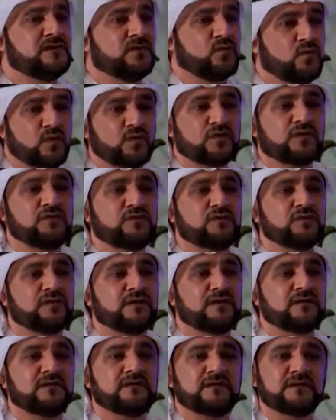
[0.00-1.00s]
working
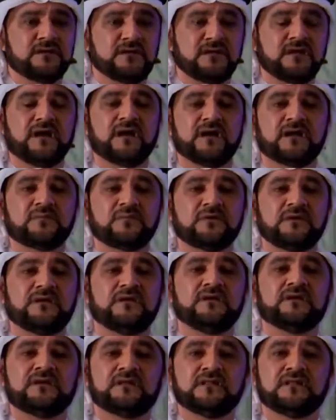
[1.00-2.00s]
together in
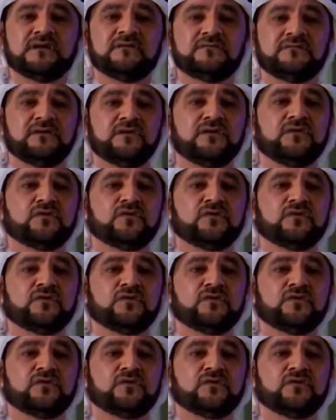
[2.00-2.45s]
harmony and love